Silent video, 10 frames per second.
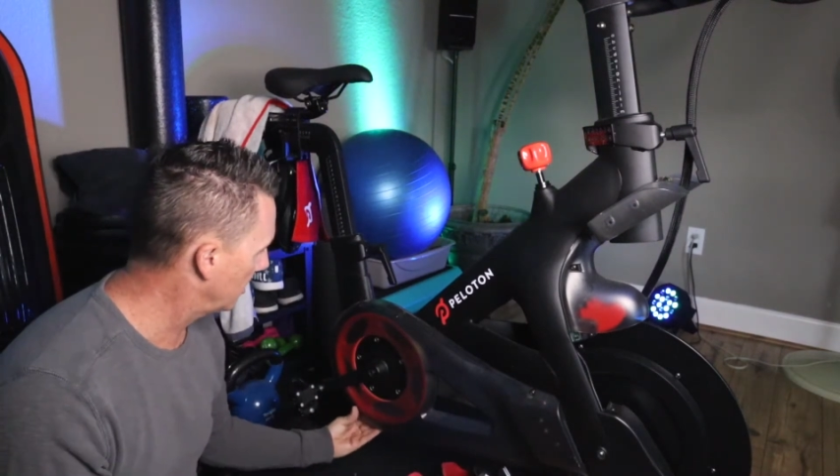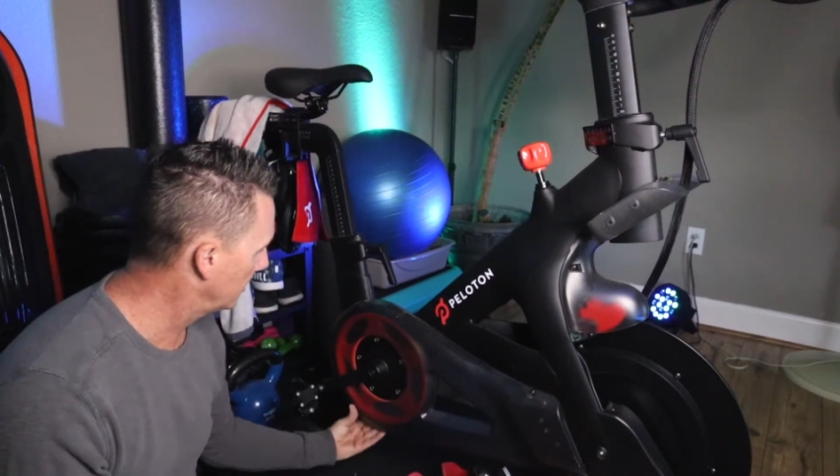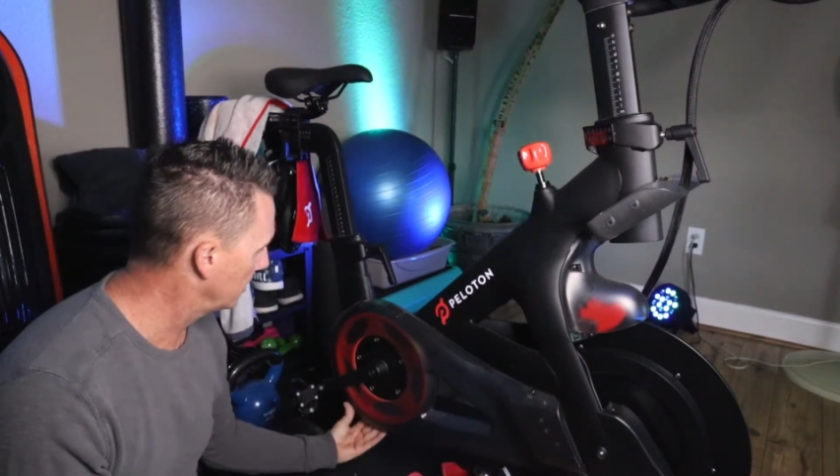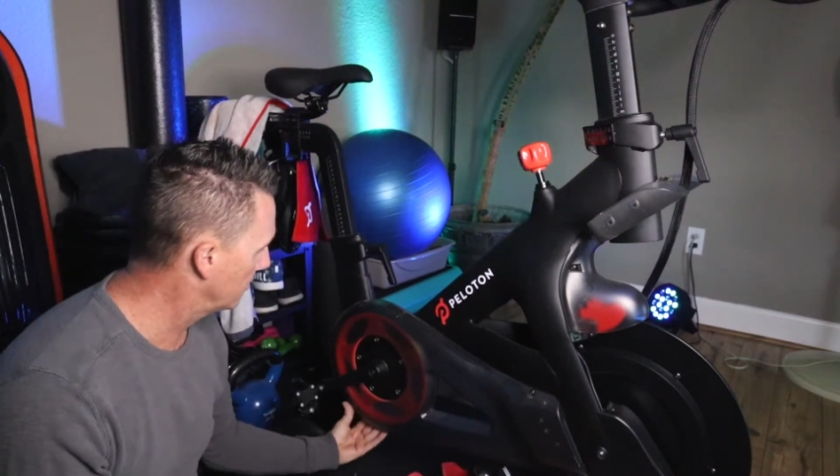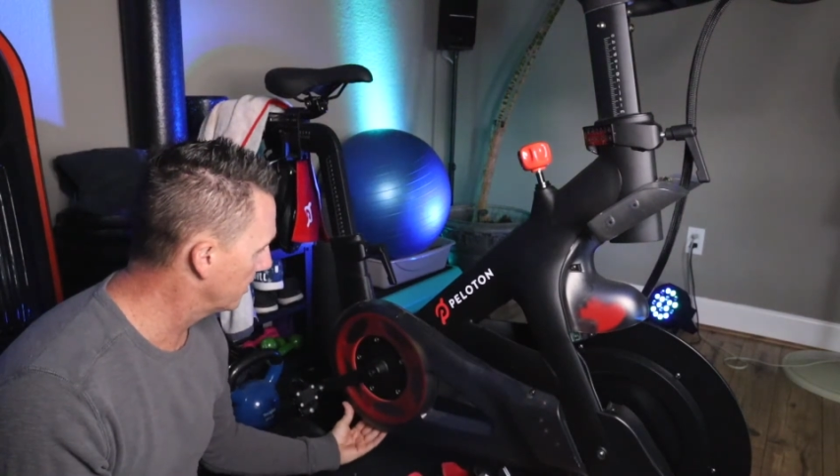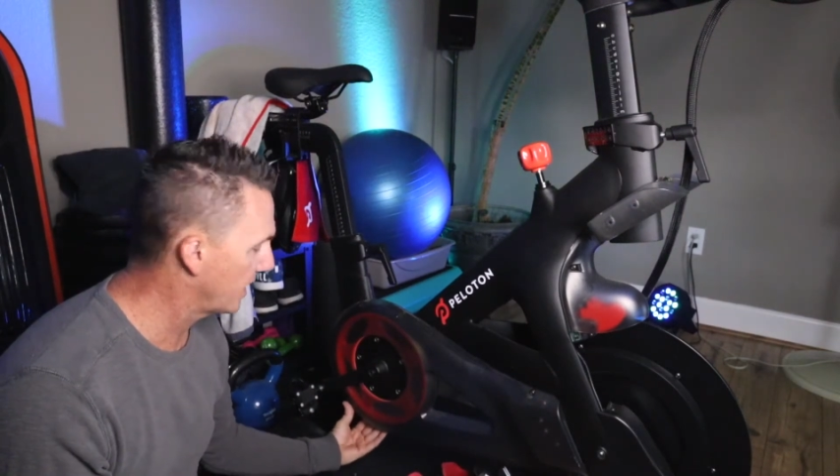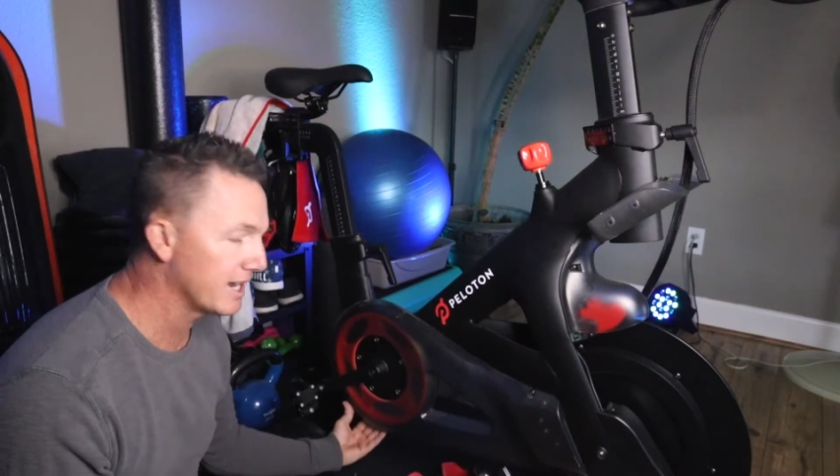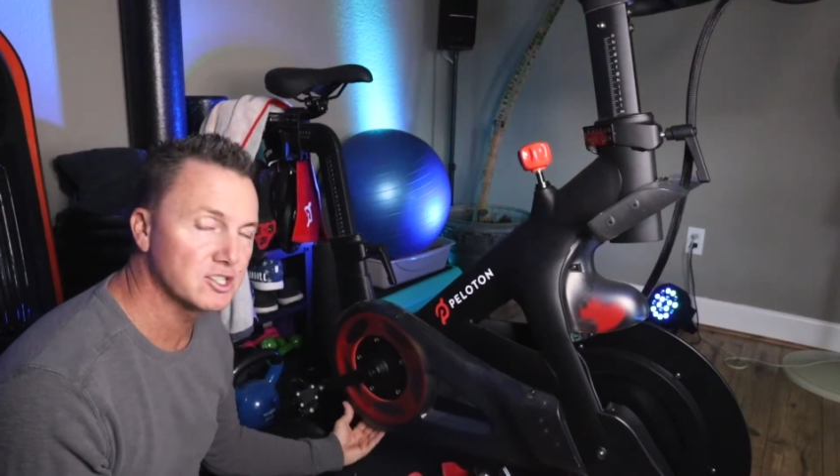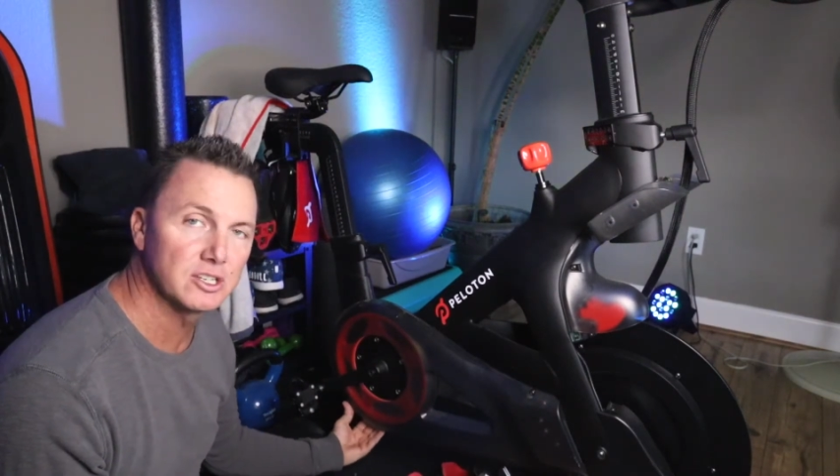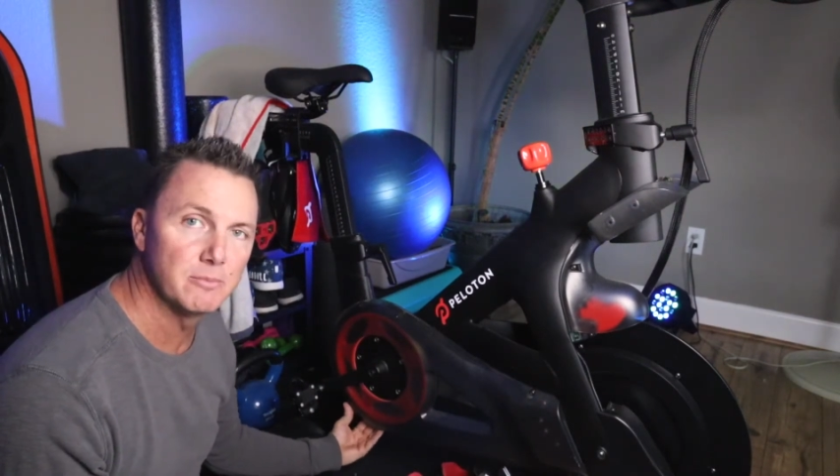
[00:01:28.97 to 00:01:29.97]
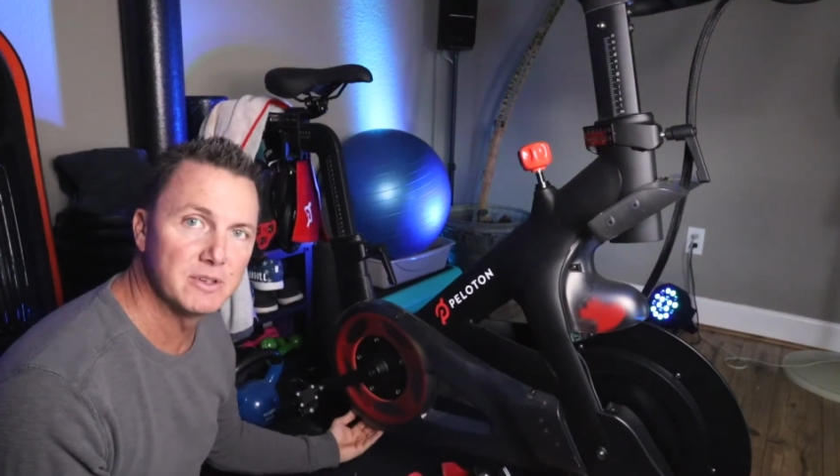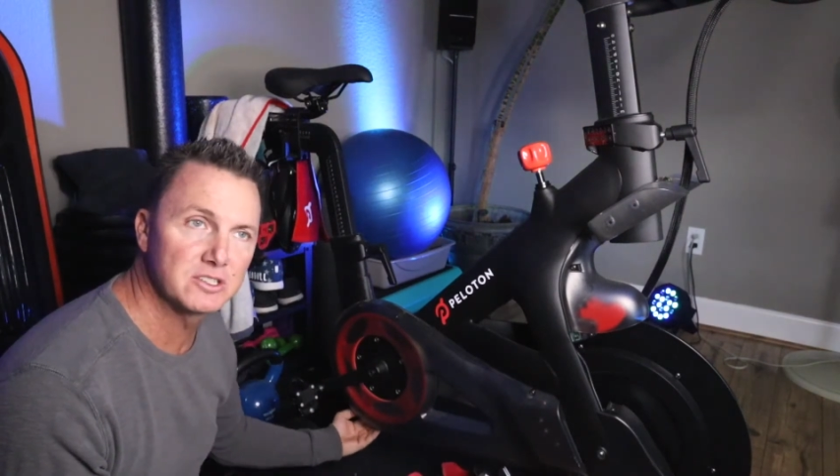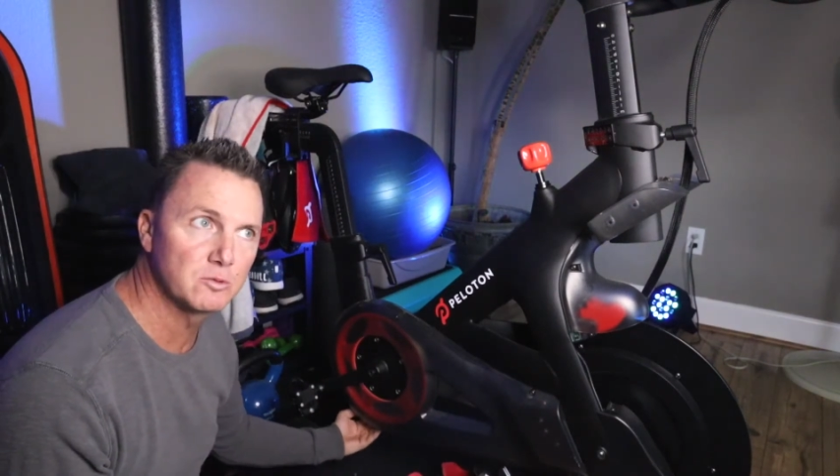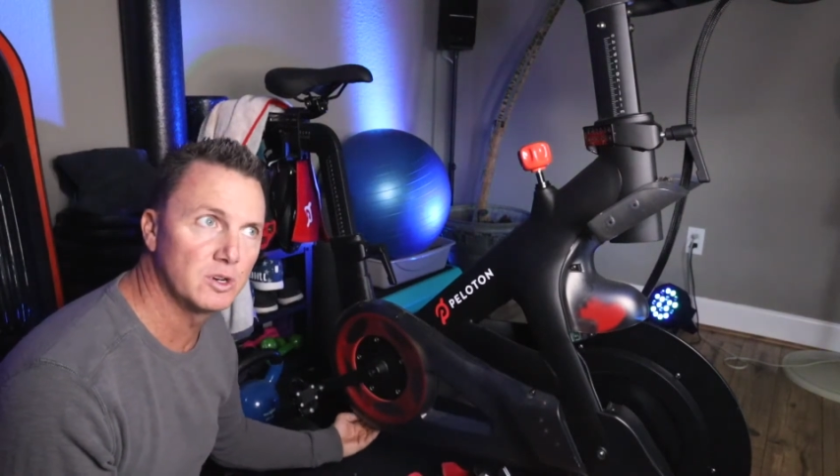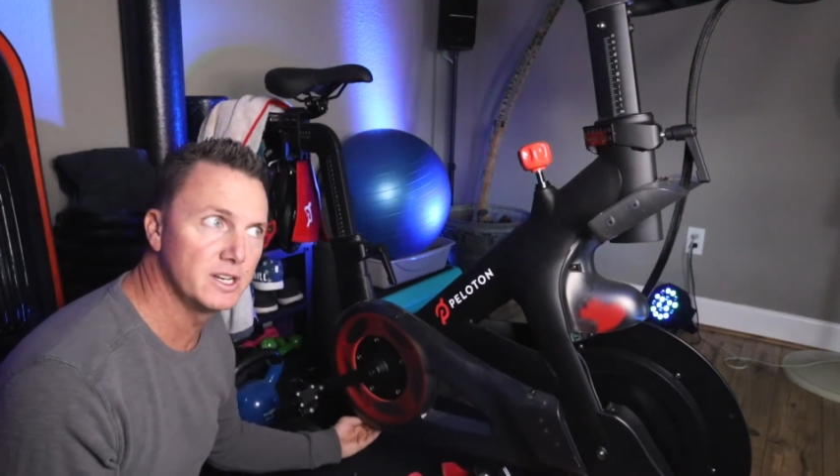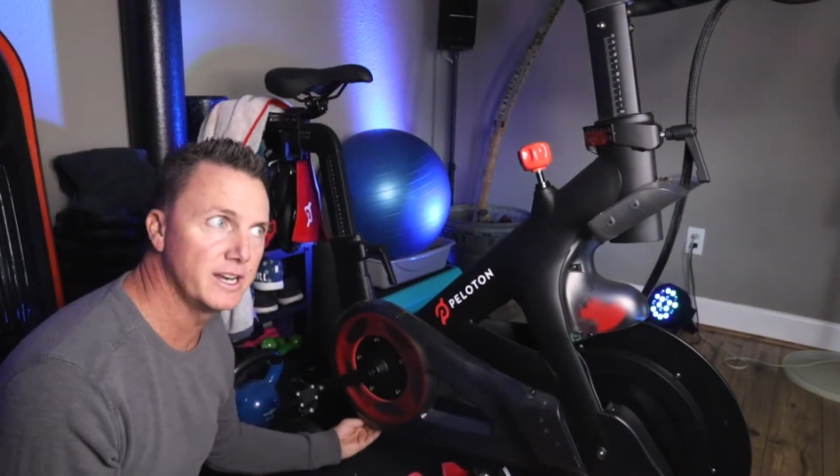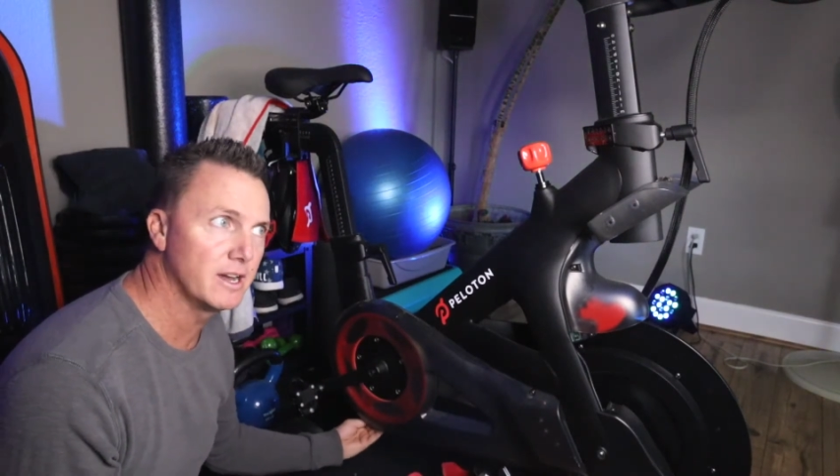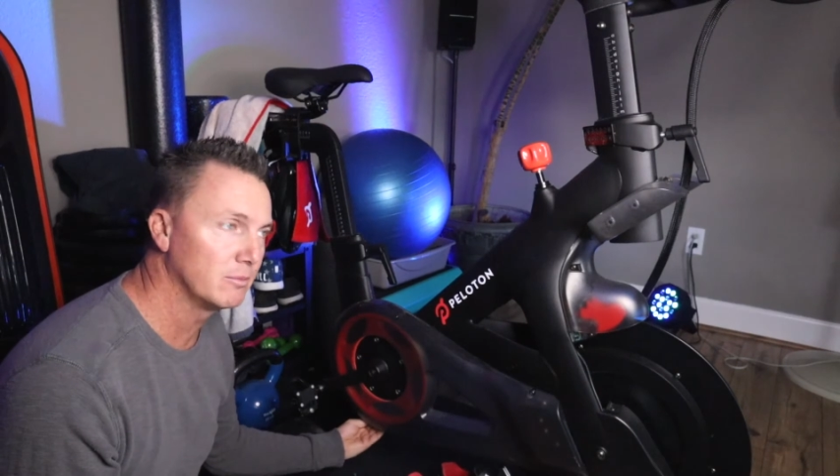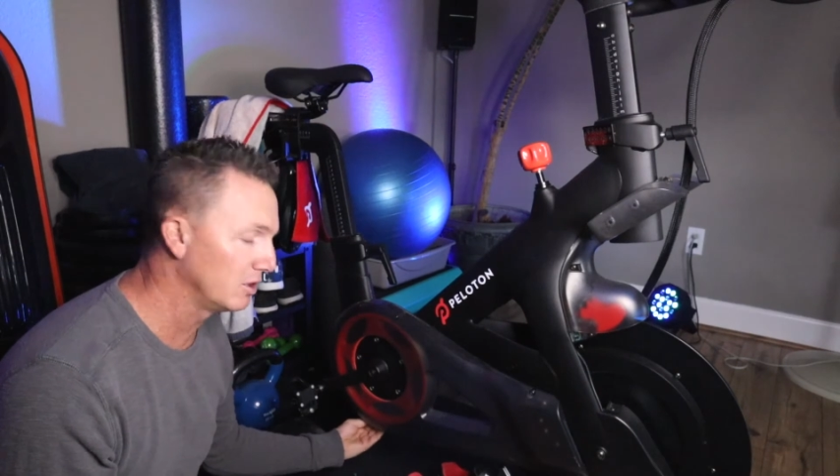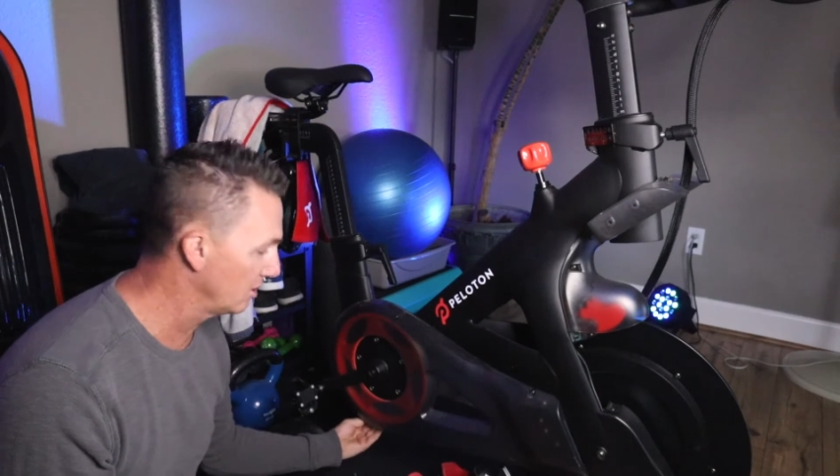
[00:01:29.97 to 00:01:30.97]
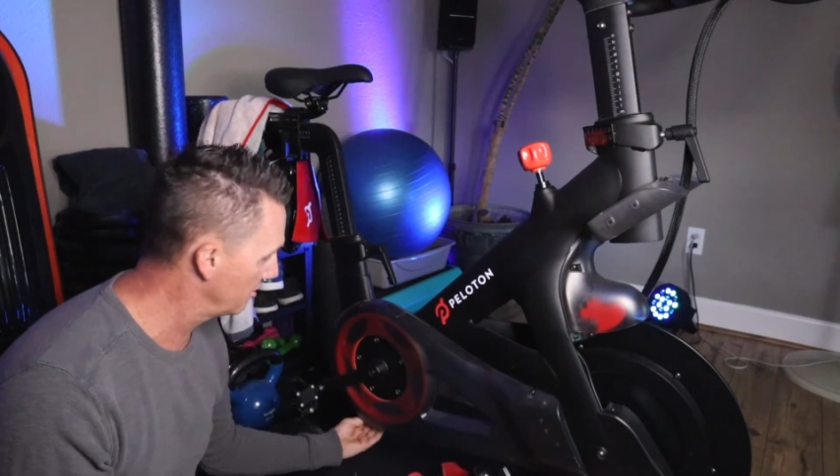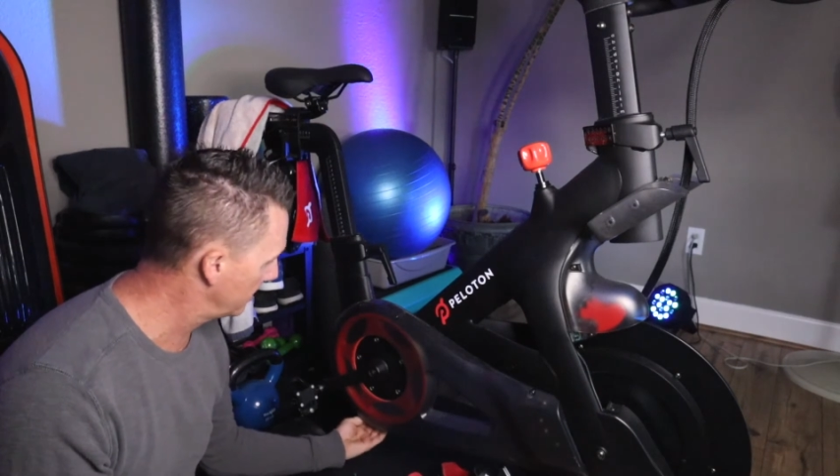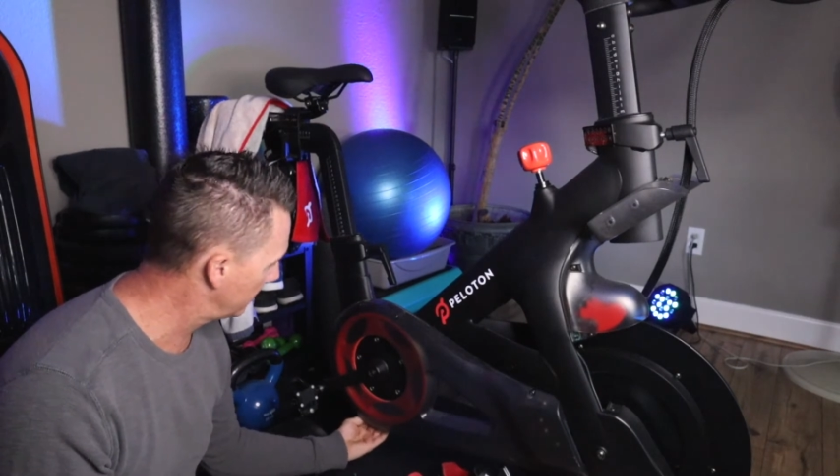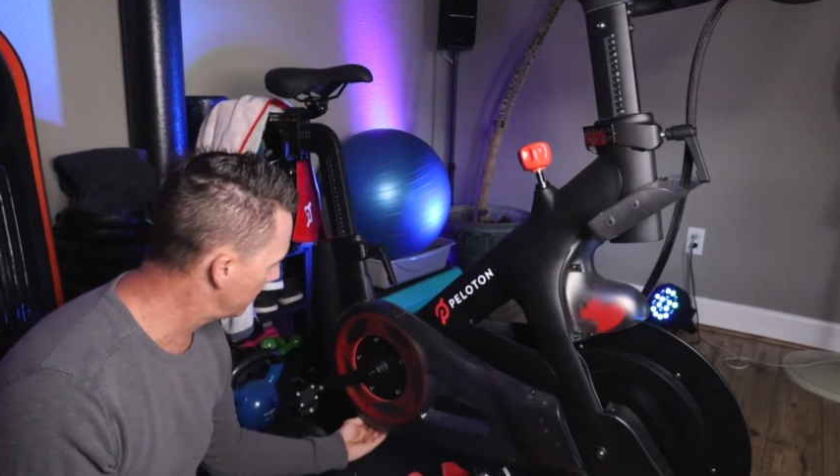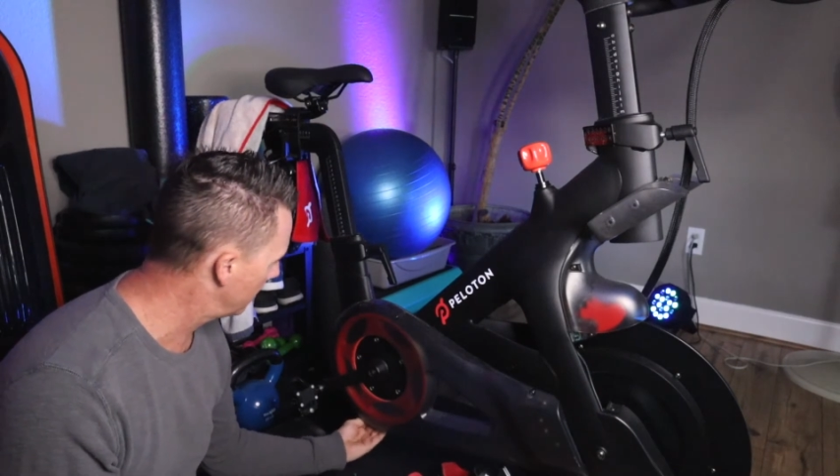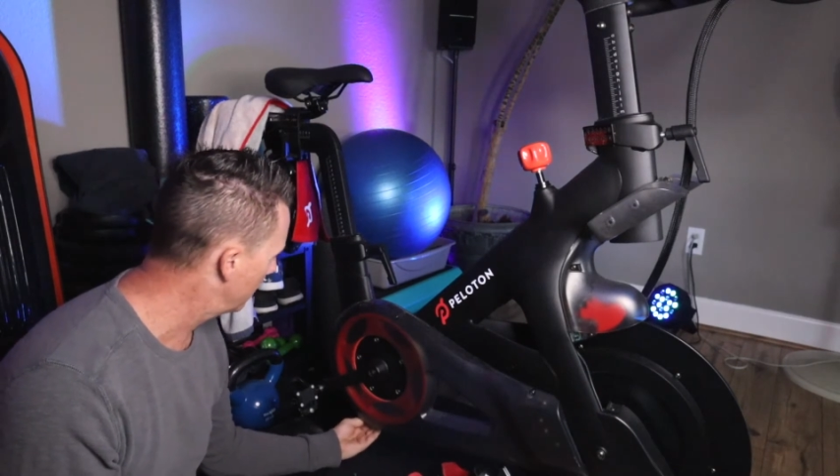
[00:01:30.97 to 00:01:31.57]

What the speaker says: You know what? I actually missed one down below here,